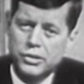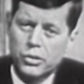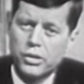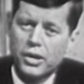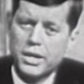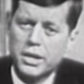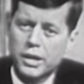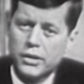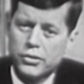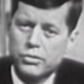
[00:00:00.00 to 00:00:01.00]
it's going to take a
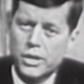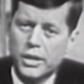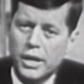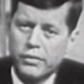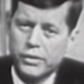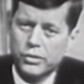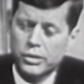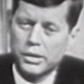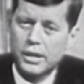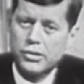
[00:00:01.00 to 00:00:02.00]
concentrated effort
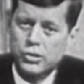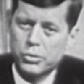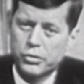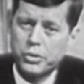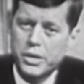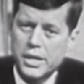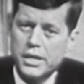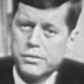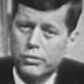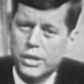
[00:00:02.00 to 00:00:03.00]
during the next 2 or 3
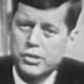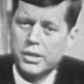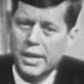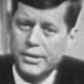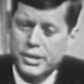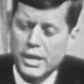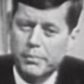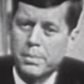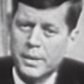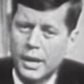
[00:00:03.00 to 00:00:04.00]
years for us to catch
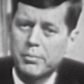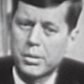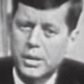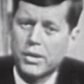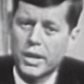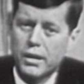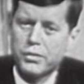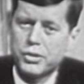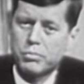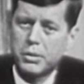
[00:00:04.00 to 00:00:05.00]
up. I believe that
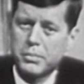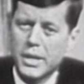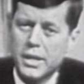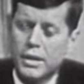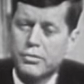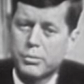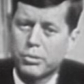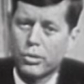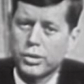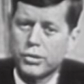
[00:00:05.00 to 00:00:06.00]
effort should be made. I've
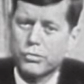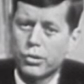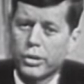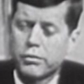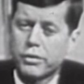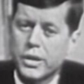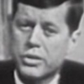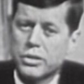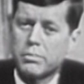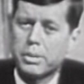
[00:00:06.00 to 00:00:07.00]
supported a stronger defense
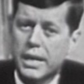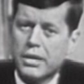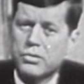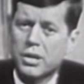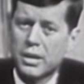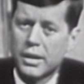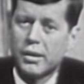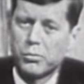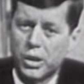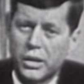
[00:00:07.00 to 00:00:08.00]
in the past
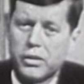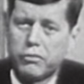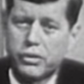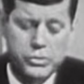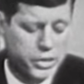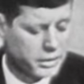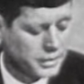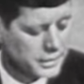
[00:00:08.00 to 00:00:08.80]
and will in the future.